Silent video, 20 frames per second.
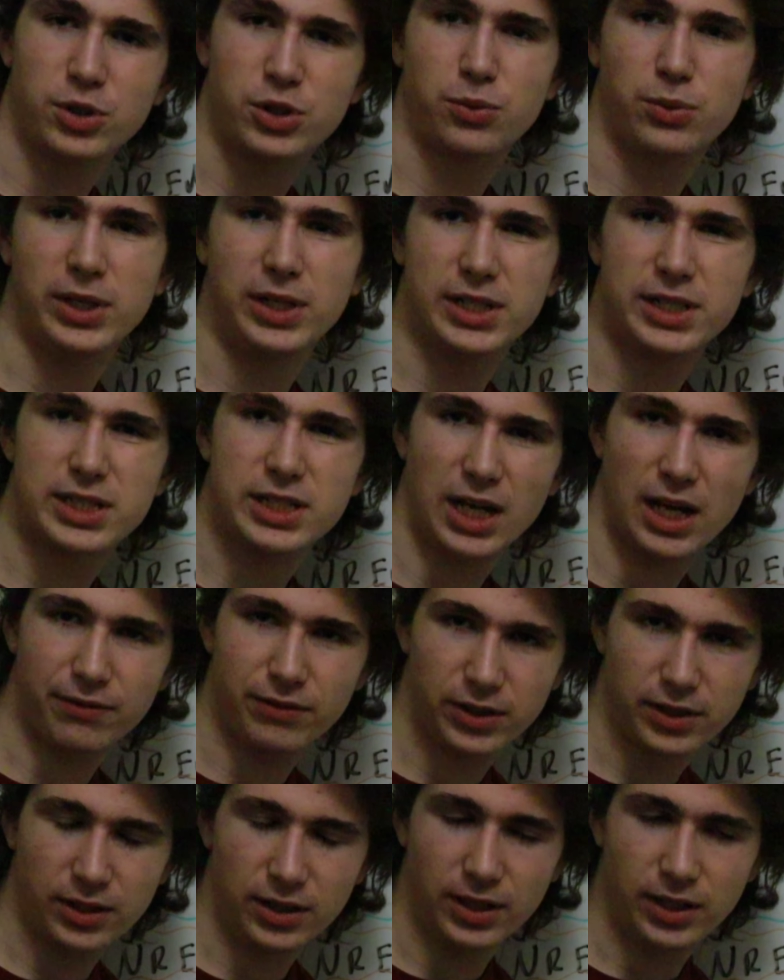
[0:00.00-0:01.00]
between
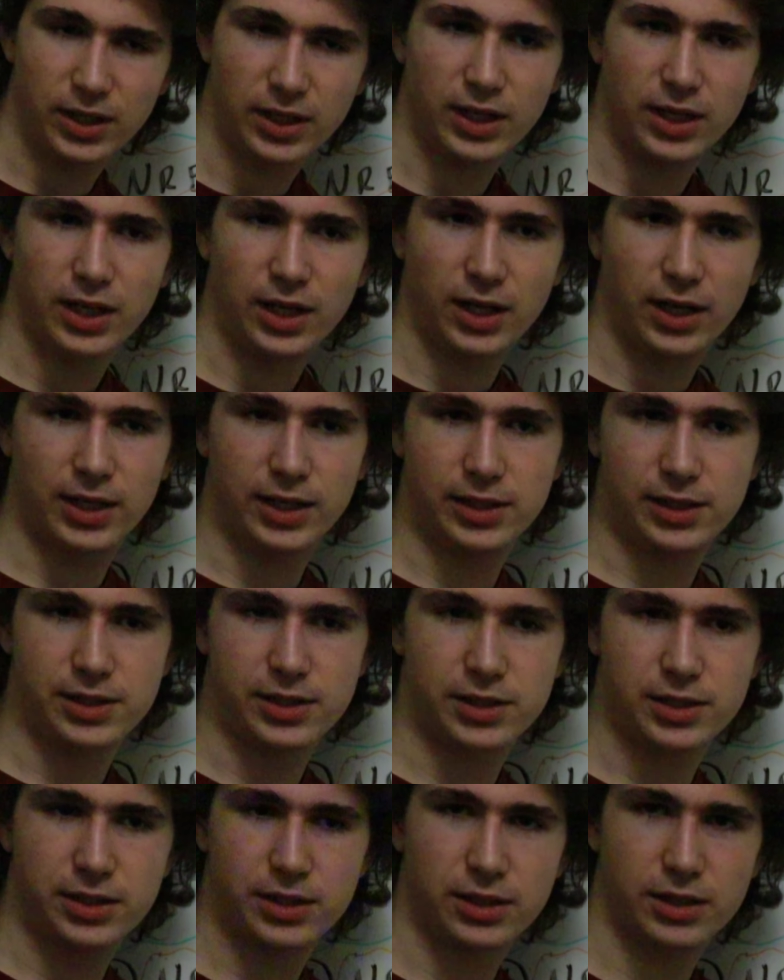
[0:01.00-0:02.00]
7
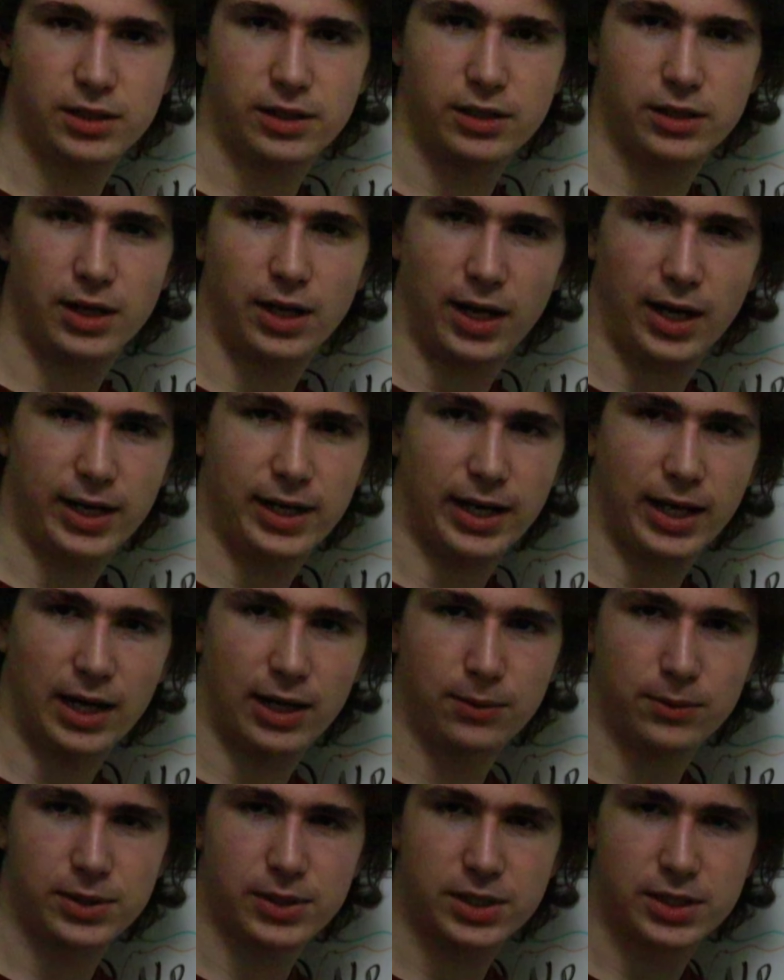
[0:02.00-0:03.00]
and 9
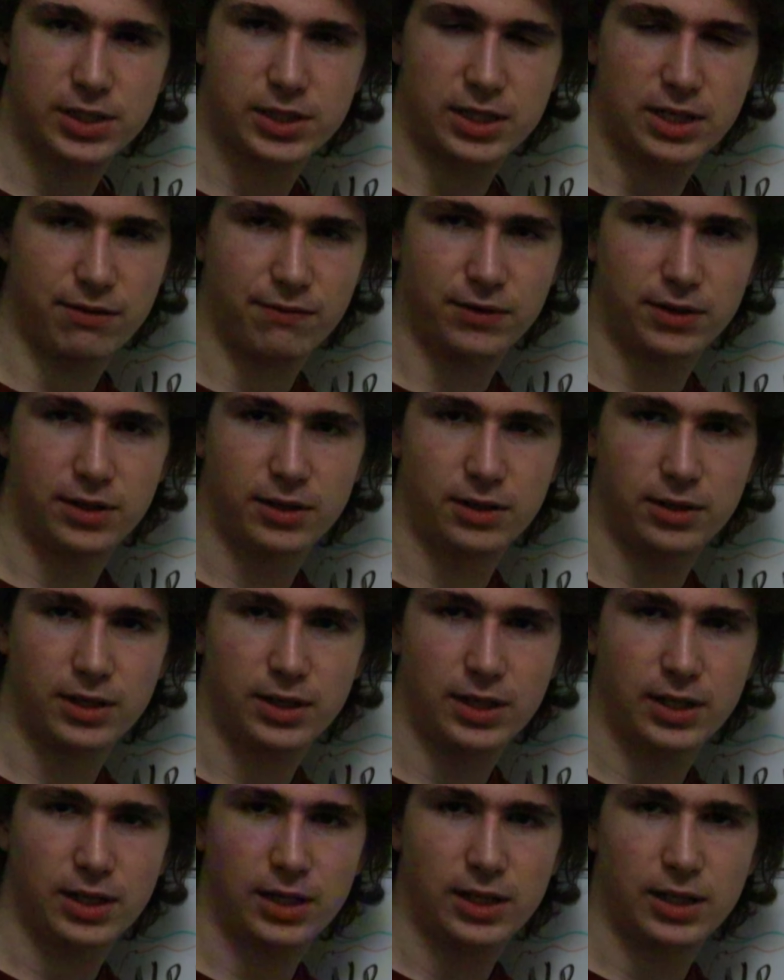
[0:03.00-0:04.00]
hours. 7
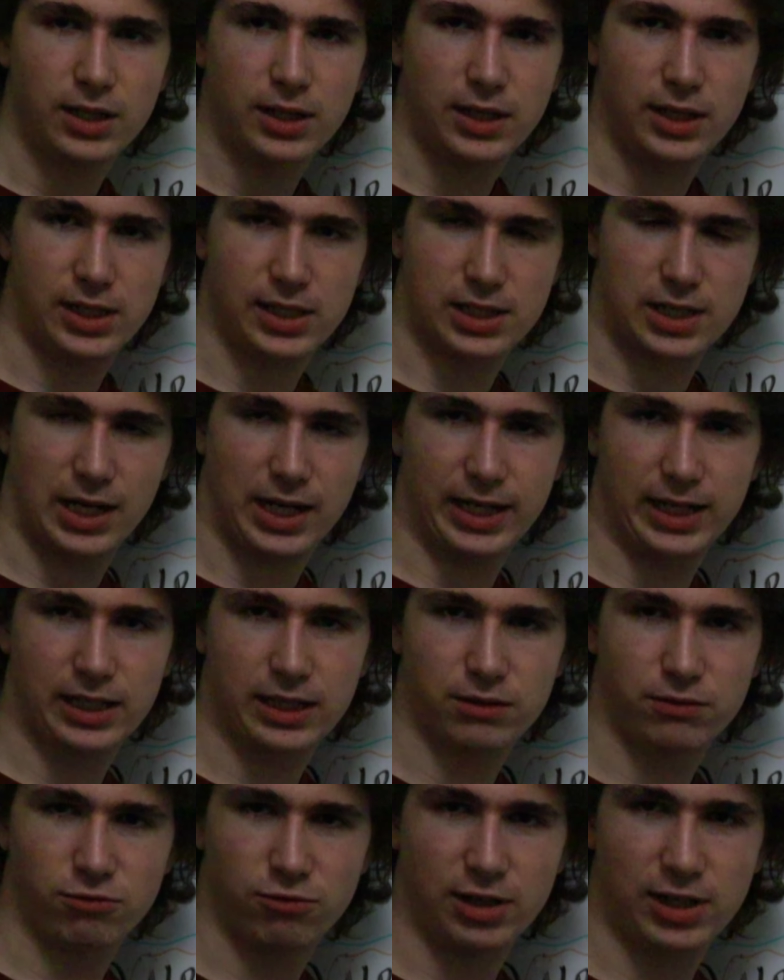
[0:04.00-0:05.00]
is
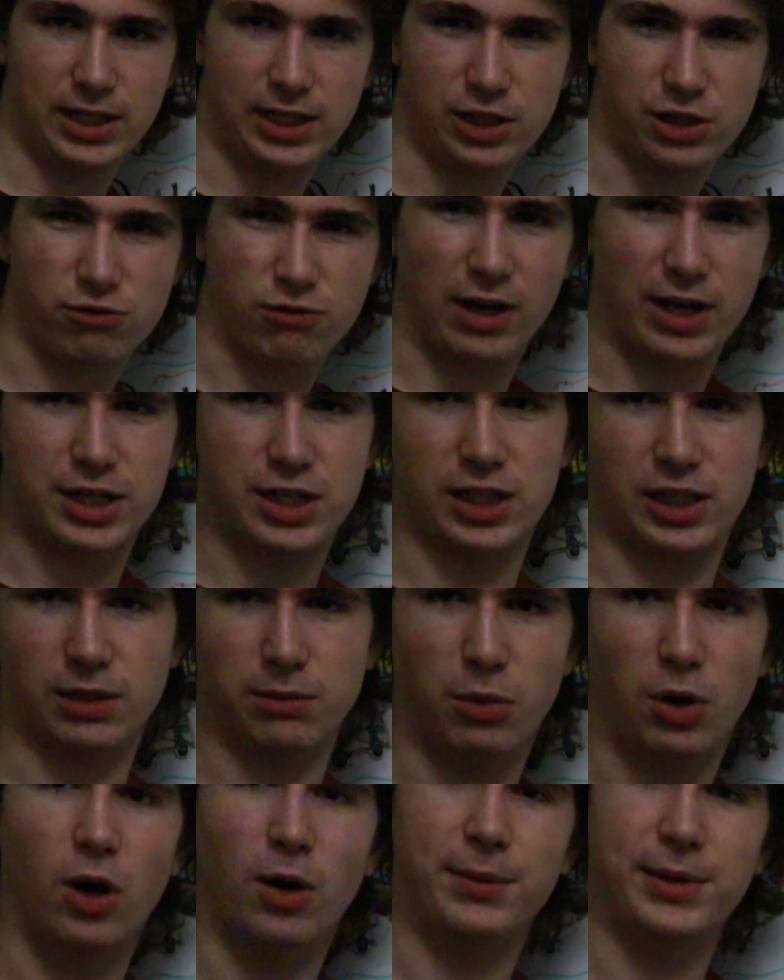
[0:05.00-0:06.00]
like really scratching the
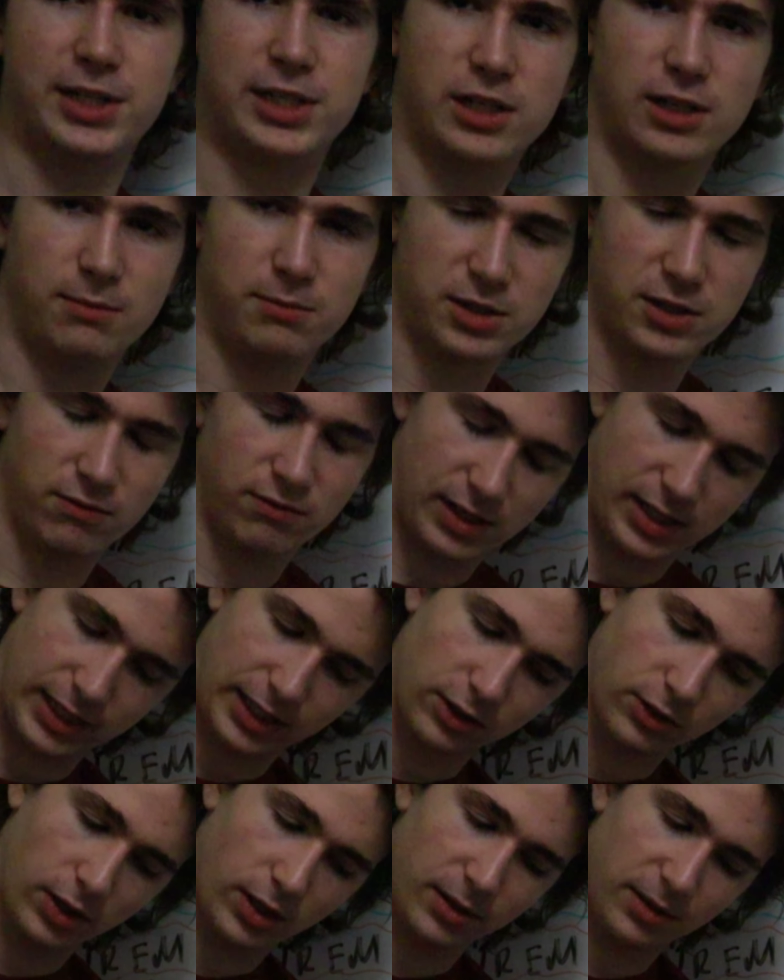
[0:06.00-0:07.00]
bottom in terms of
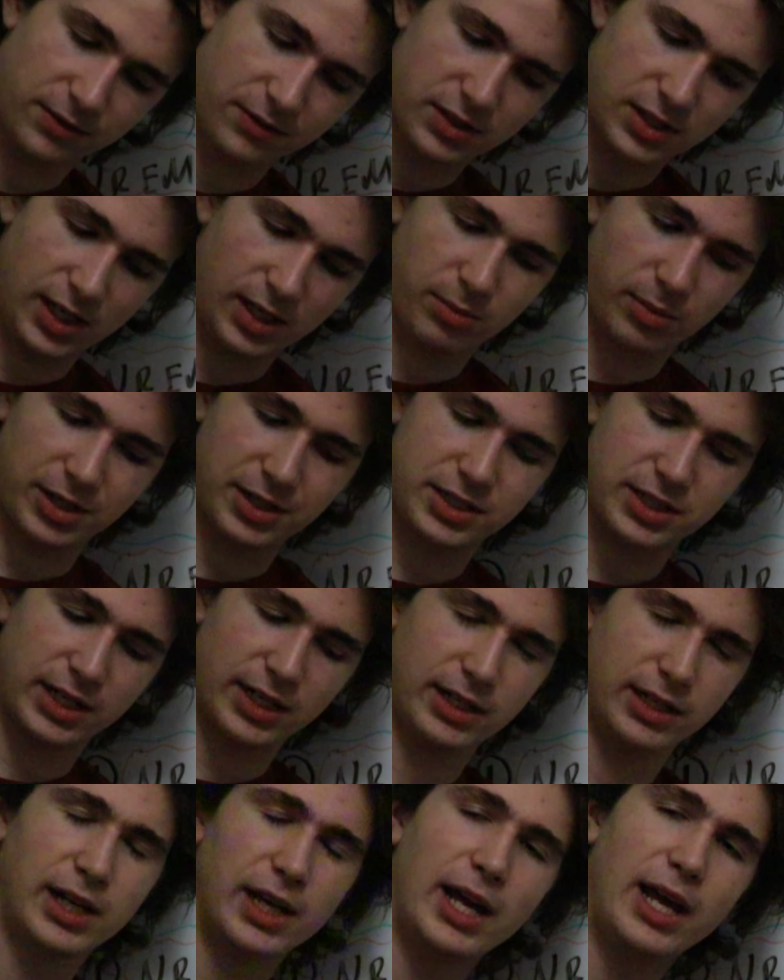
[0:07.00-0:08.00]
like not enough sleep. I'd
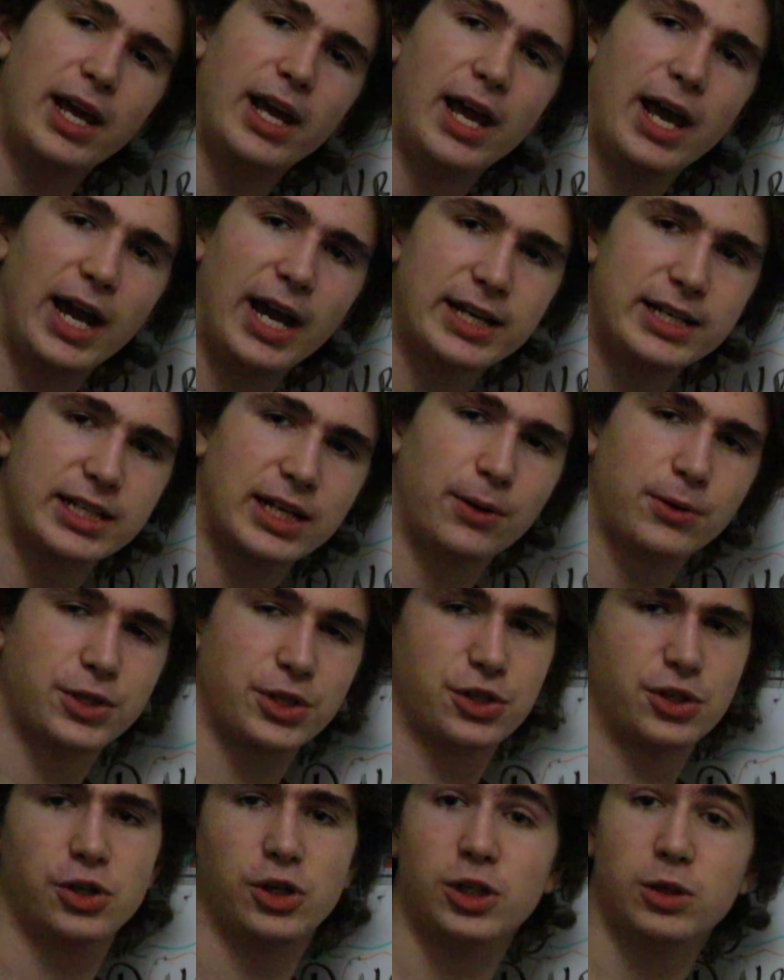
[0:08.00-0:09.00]
say 8 hours
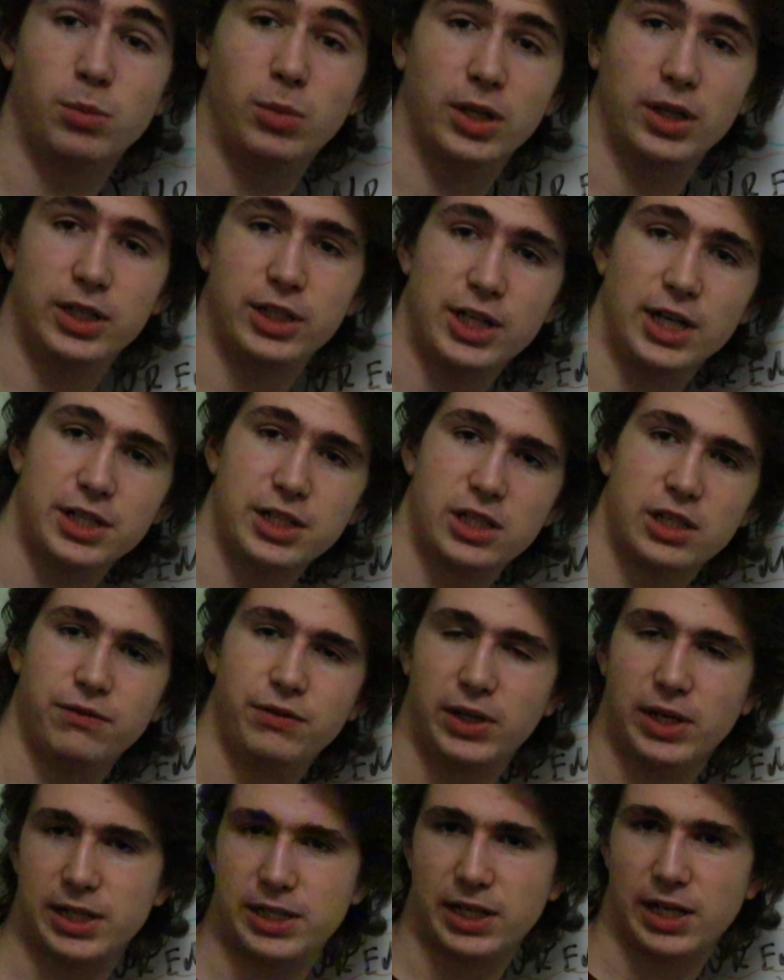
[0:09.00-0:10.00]
is good, but the chances of
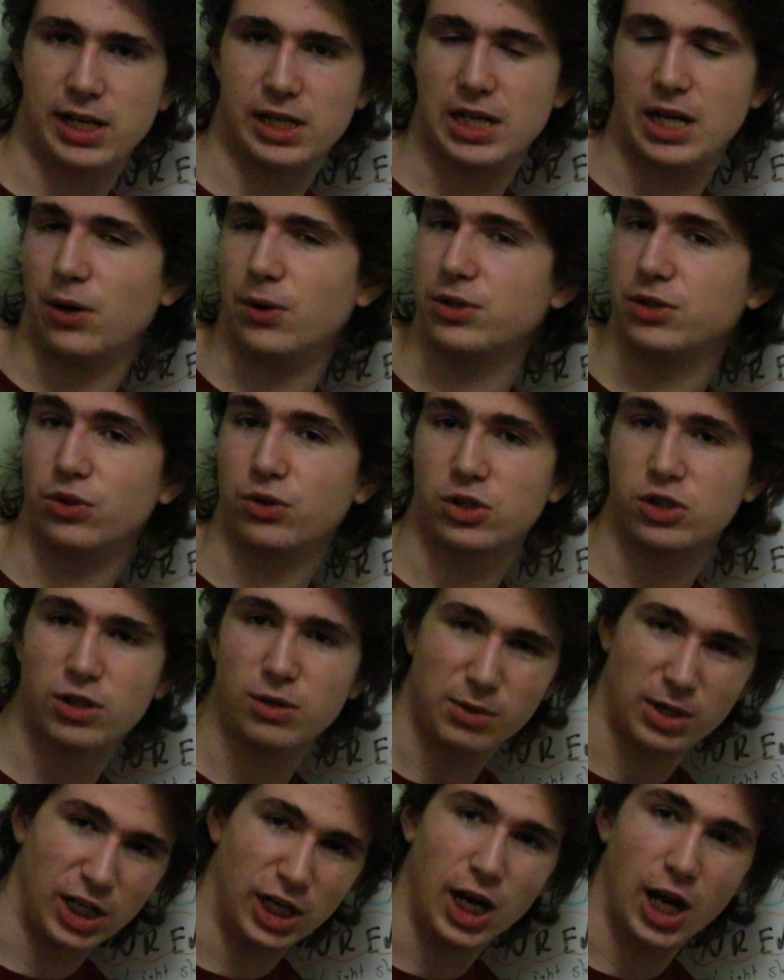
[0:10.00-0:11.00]
you getting 8 hours are
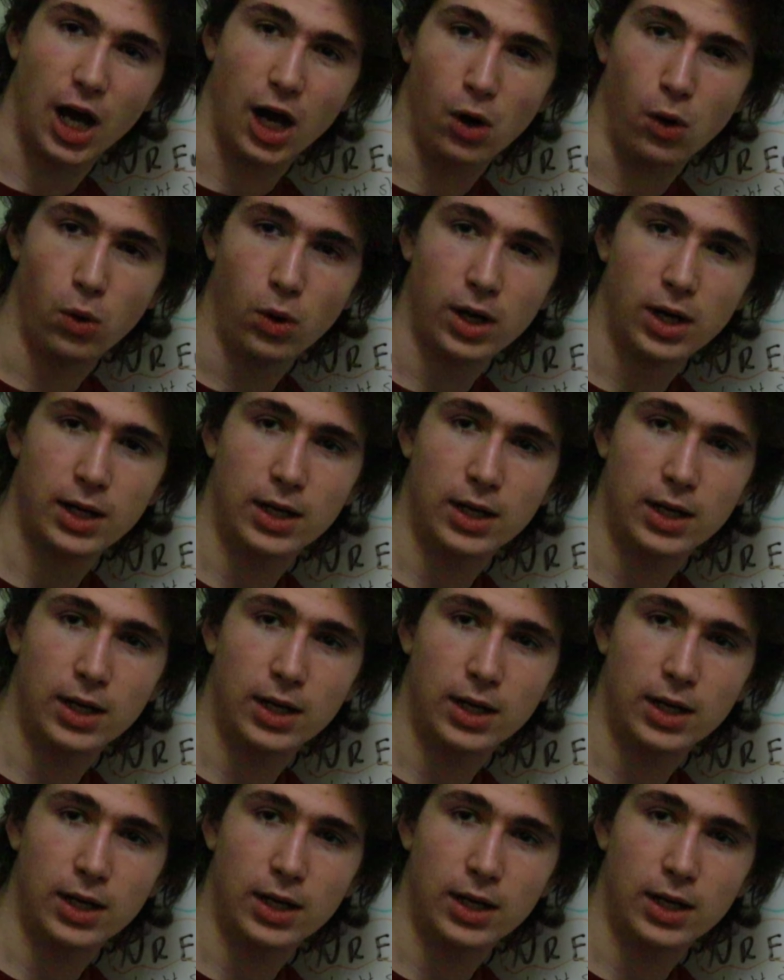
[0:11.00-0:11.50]
extremely low,